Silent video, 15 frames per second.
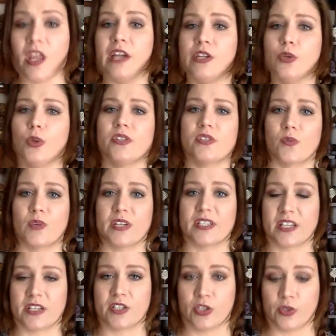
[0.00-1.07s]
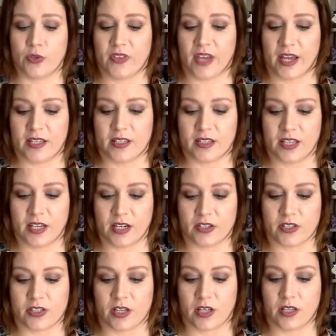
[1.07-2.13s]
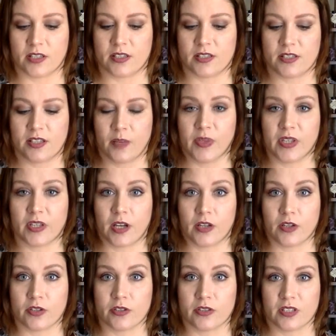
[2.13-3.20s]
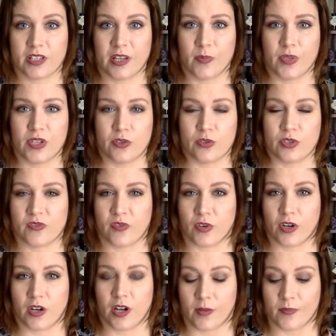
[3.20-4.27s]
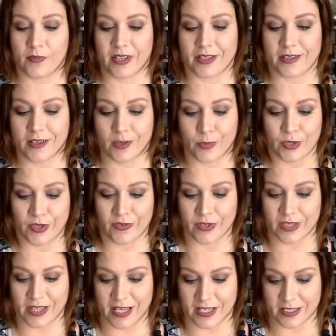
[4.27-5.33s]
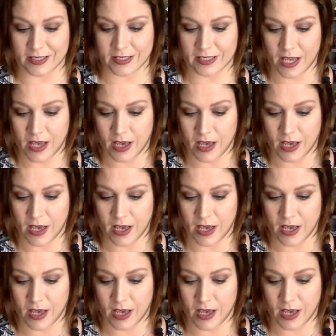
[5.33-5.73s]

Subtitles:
do also want to say too that there's some of the colors can be used for like a couple different things.